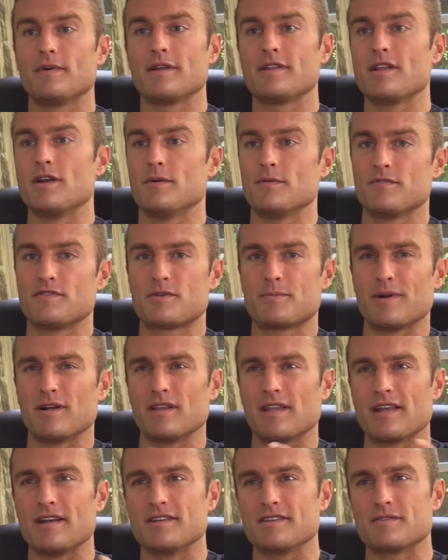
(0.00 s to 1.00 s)
Uh, you know,
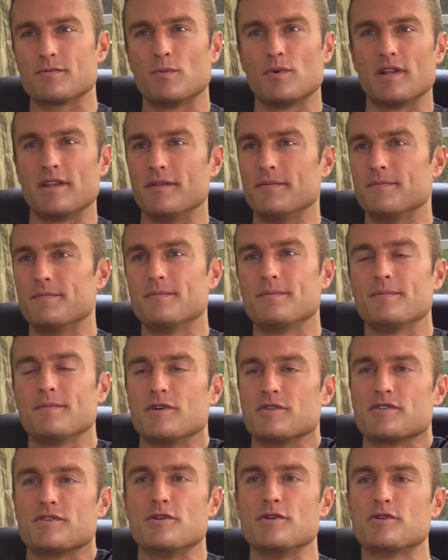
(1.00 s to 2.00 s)
spirulina is one of the
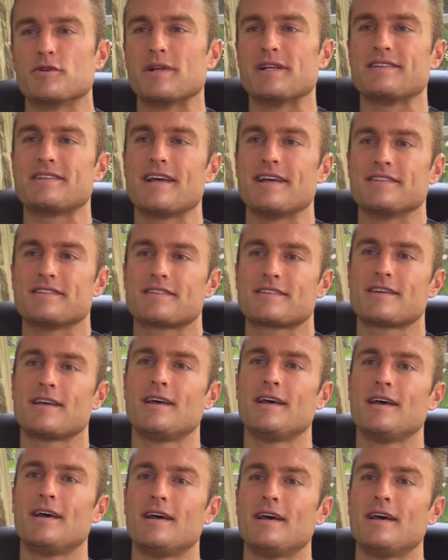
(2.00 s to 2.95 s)
most nutrient dense